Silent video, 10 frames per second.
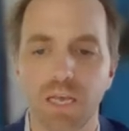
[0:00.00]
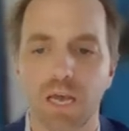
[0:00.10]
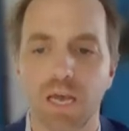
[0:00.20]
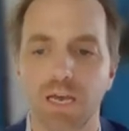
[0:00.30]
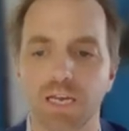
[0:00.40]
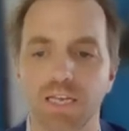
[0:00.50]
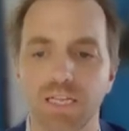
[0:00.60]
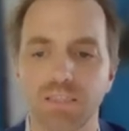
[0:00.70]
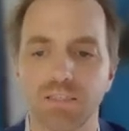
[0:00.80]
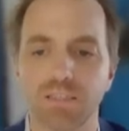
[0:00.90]

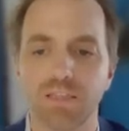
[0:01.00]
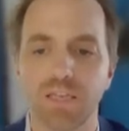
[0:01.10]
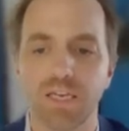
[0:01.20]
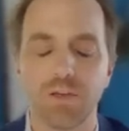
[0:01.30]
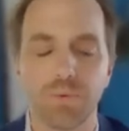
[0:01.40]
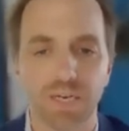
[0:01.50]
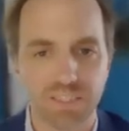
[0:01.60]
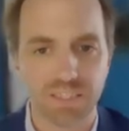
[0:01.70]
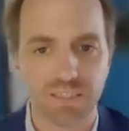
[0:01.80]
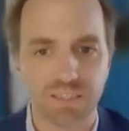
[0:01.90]
against their US
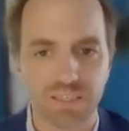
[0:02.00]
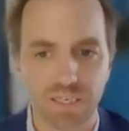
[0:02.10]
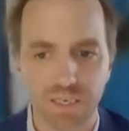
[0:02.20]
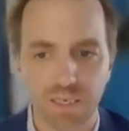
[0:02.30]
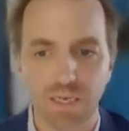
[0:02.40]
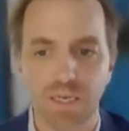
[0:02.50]
entity,